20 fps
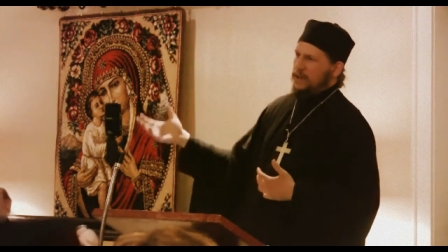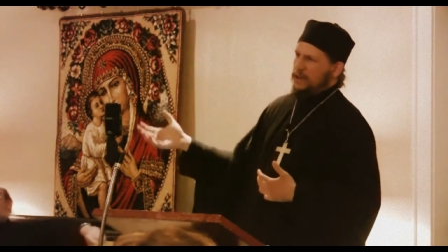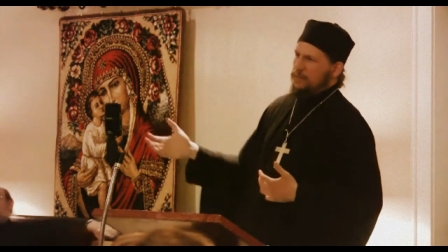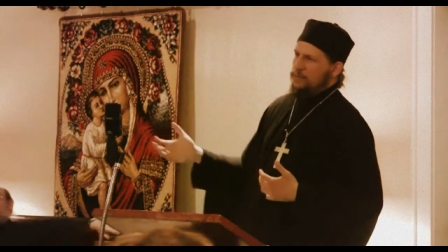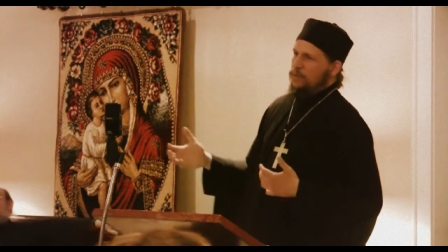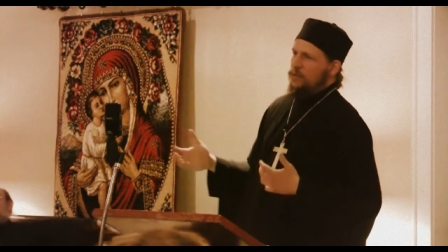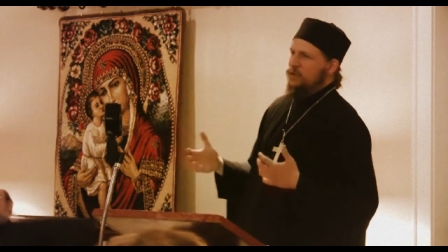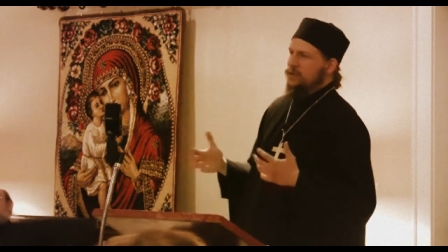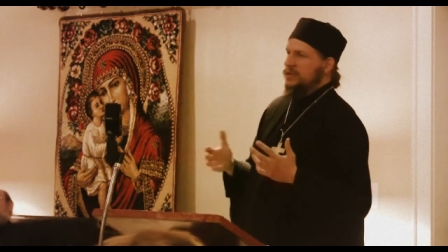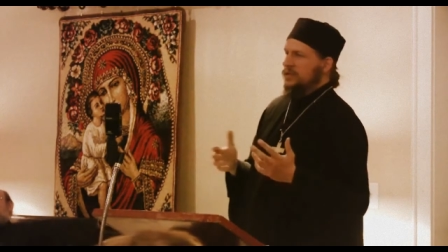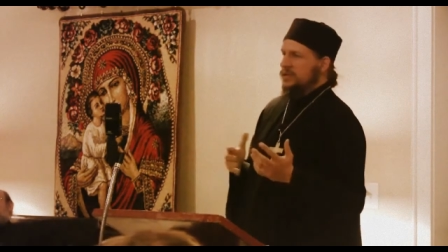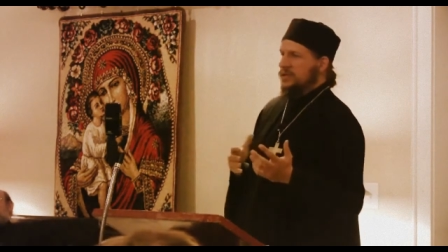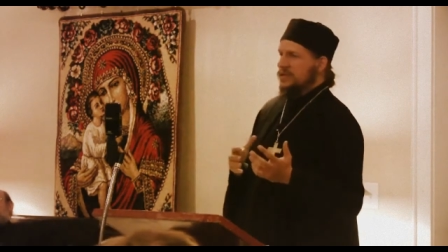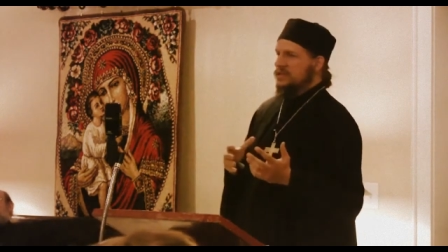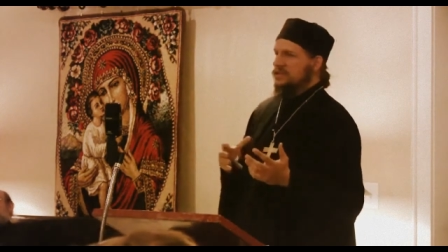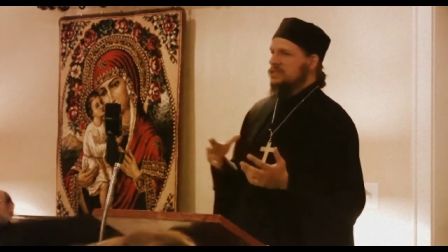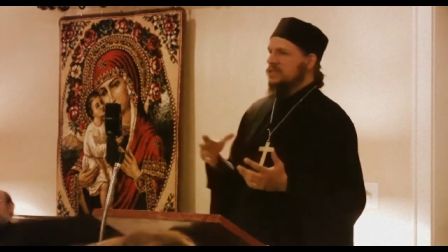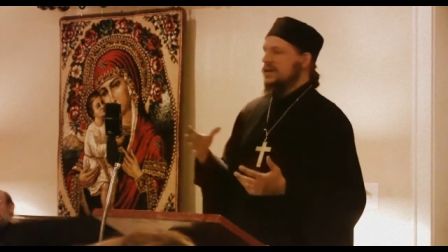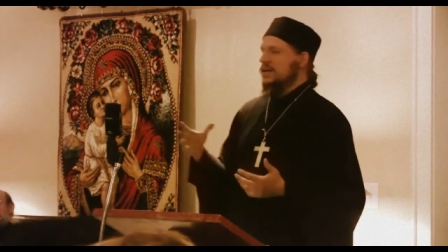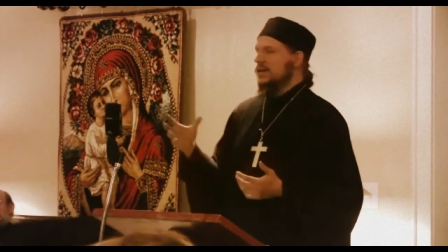how important it
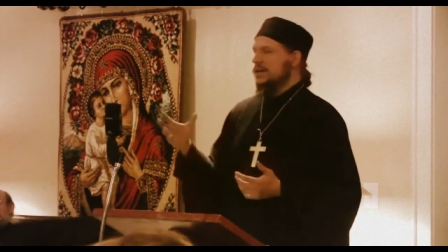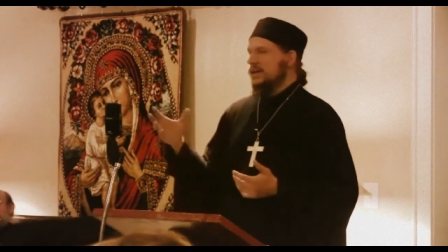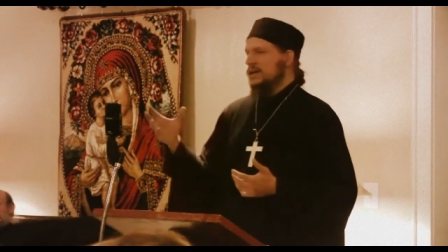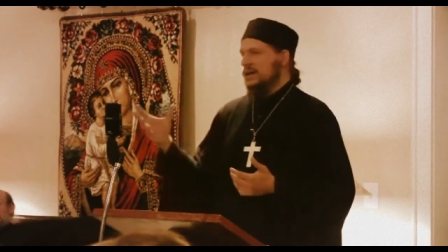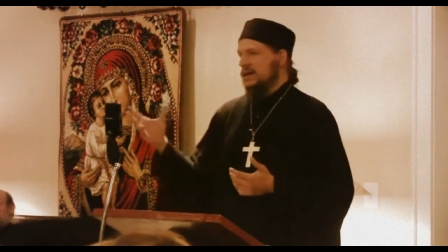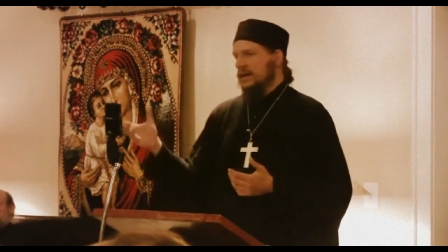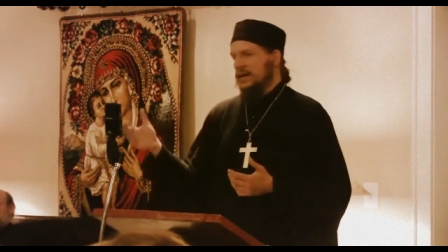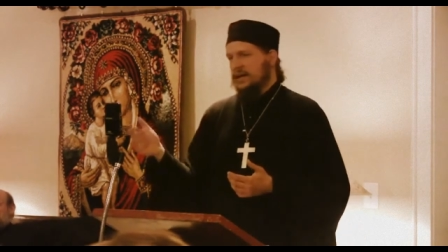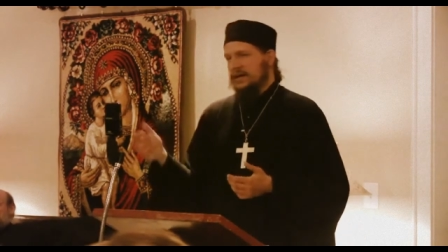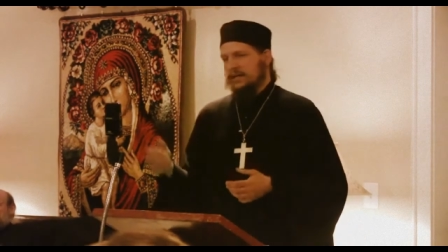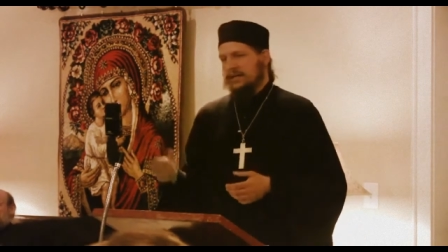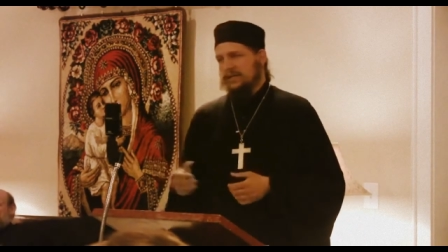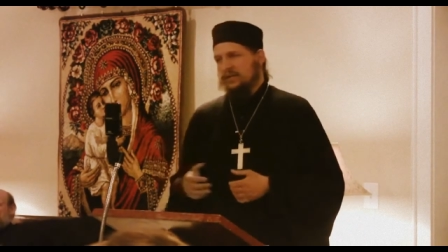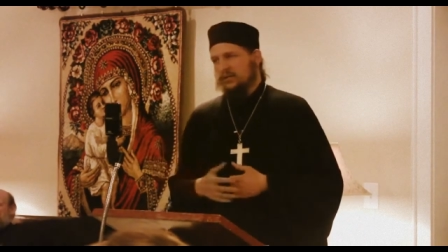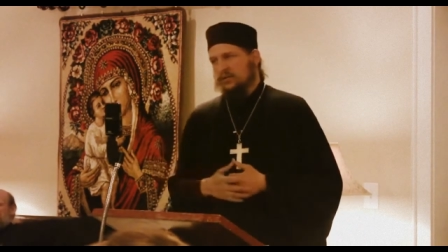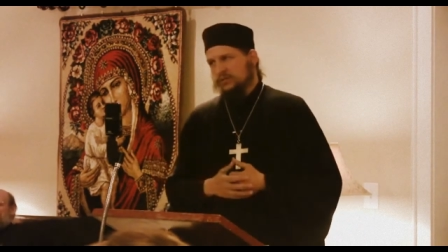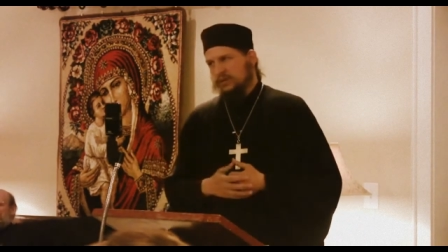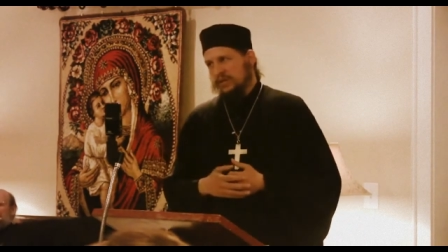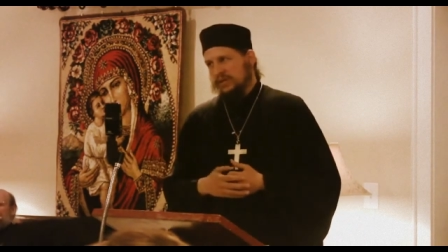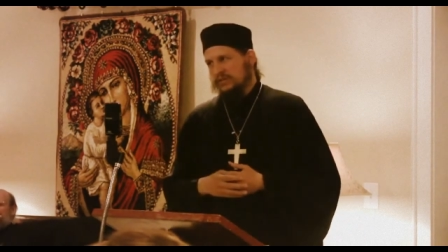is uh,
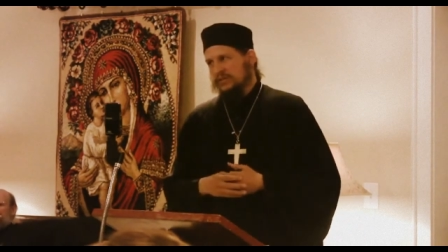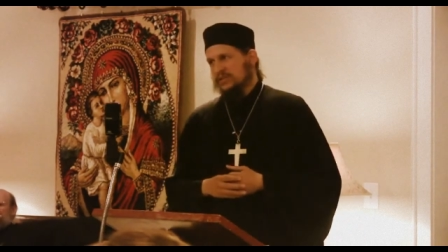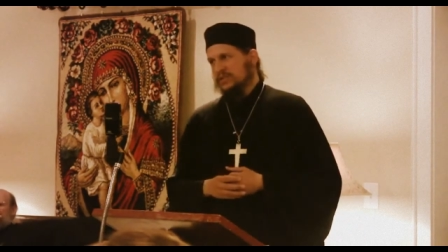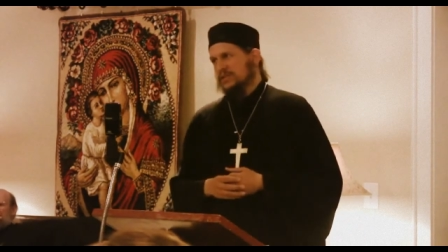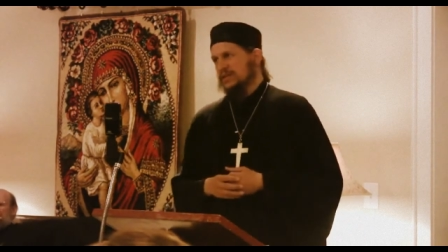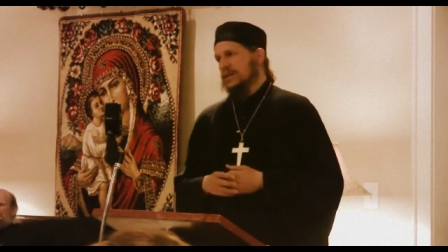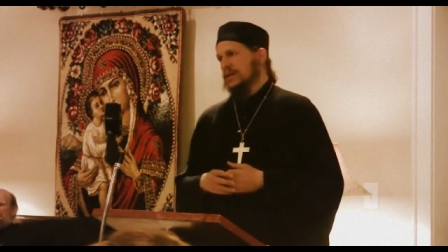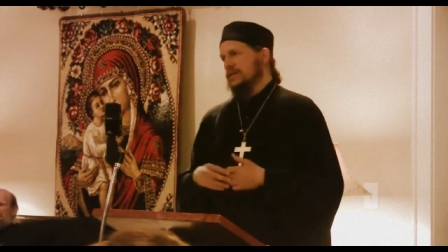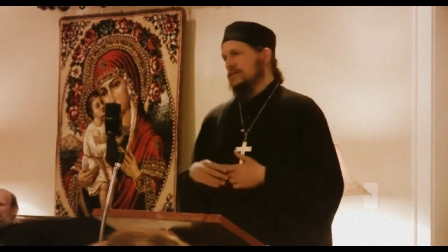in Greece,